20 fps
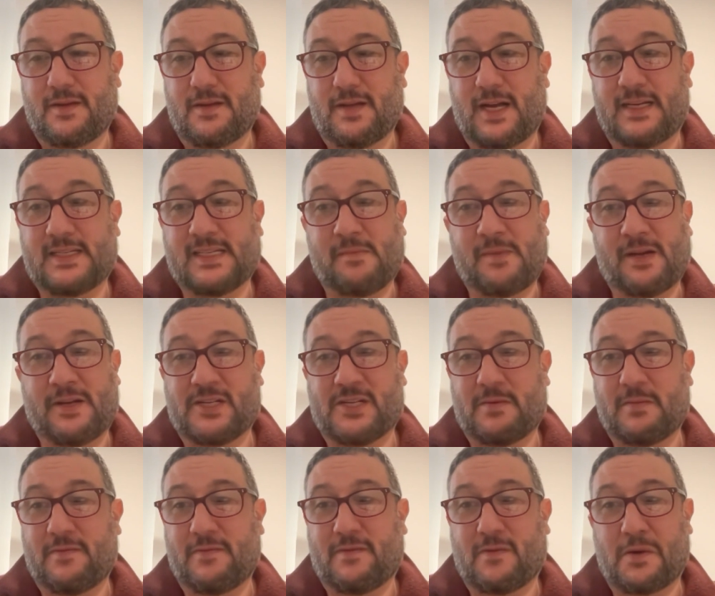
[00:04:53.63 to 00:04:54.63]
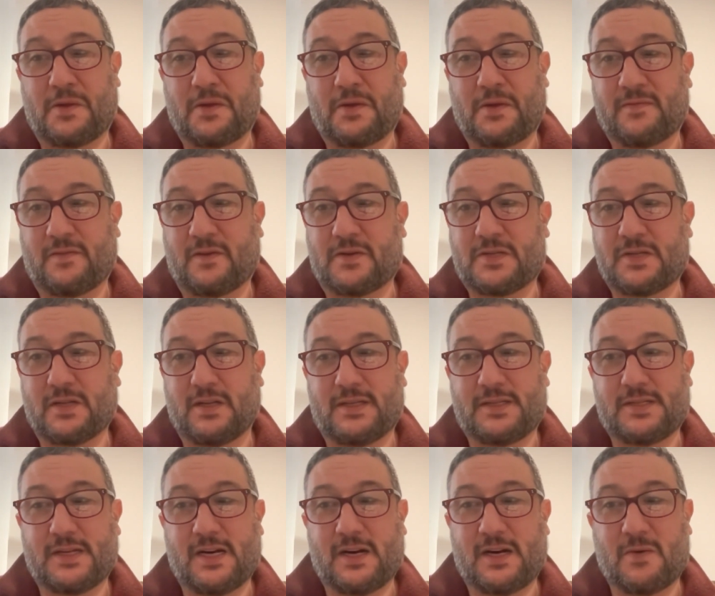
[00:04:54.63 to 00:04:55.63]
as I mentioned before, the
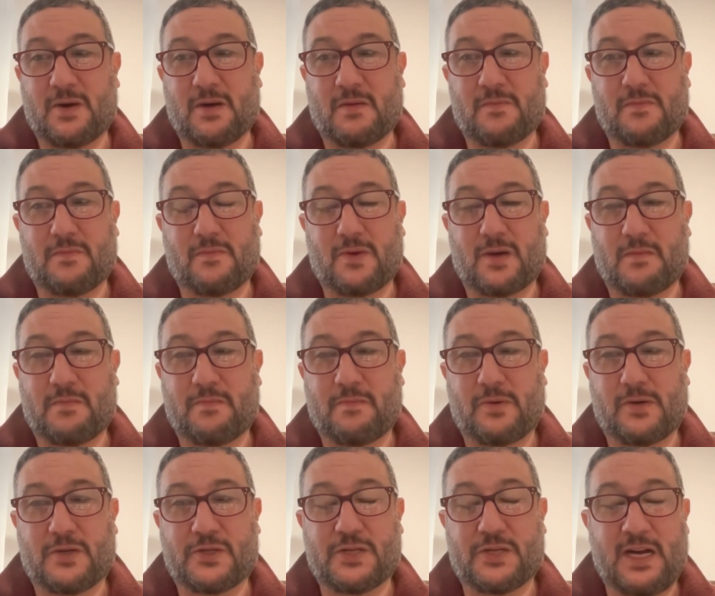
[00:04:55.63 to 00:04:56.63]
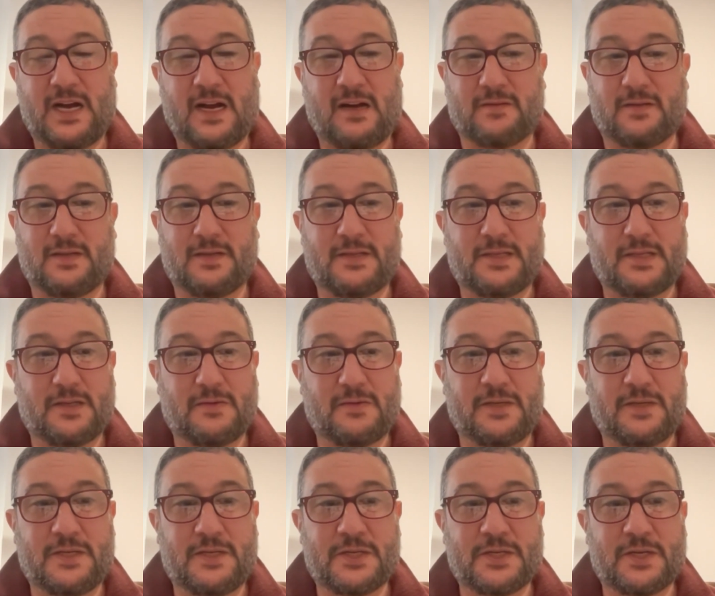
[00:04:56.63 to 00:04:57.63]
Universalists, we're pushing out into
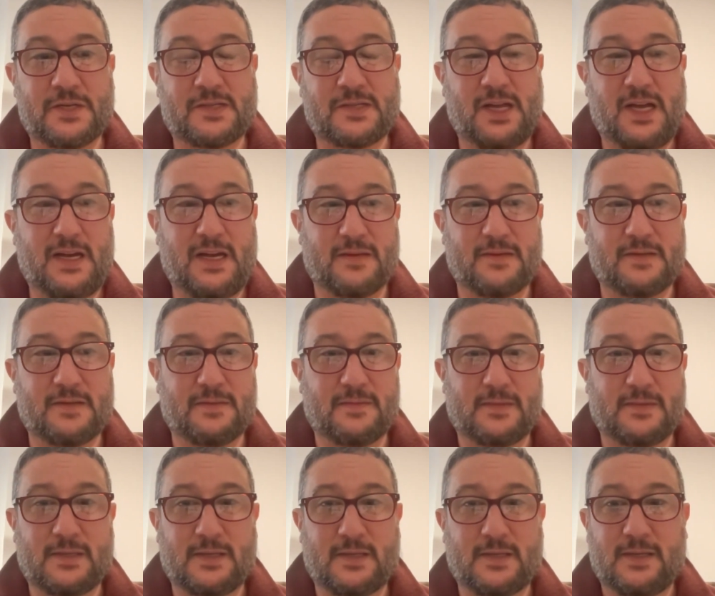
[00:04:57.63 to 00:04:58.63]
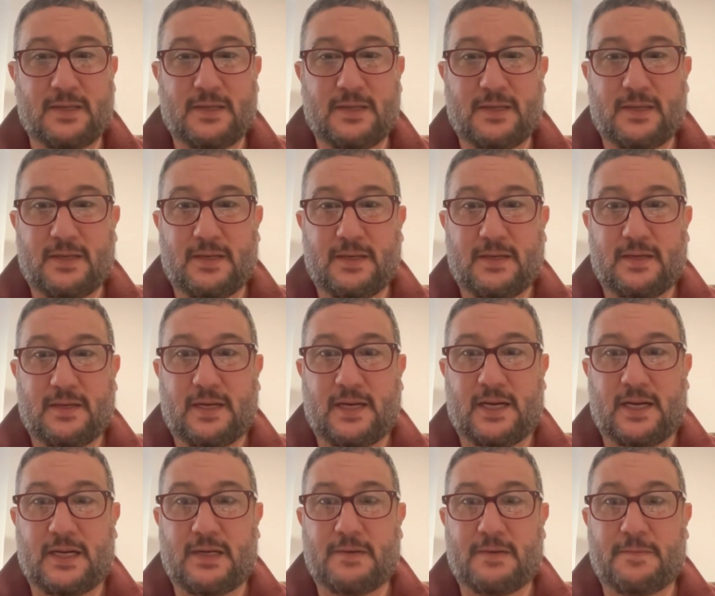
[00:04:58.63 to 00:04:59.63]
indigenous land.
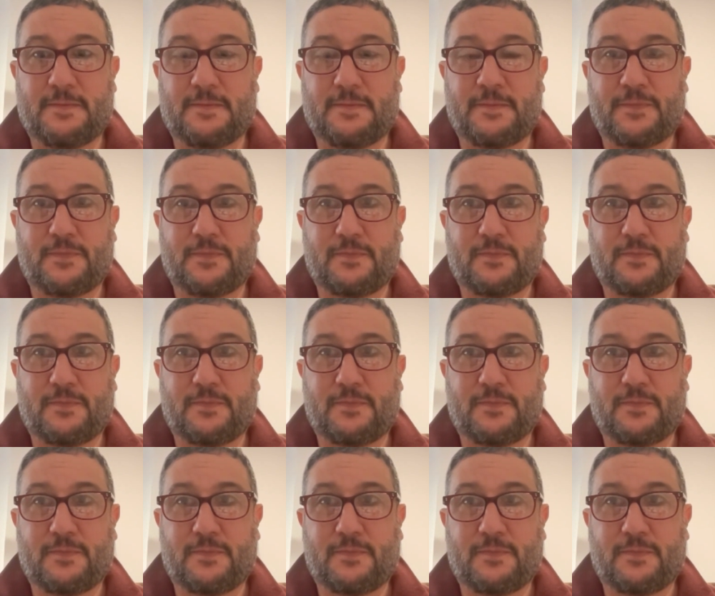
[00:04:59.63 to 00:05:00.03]
And